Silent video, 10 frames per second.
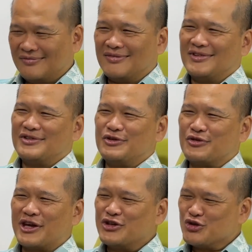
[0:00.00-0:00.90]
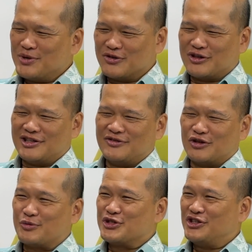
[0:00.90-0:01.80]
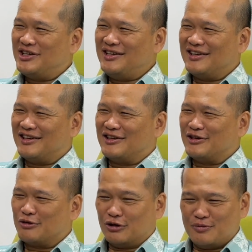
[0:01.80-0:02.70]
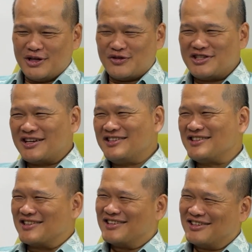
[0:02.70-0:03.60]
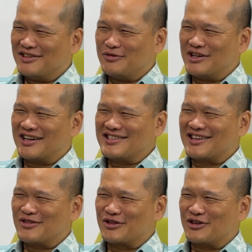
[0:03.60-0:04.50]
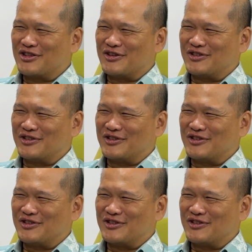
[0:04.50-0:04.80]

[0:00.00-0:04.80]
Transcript: Thank you so much for the opportunity, and all the best for the second season when you guys get off the ground with that one.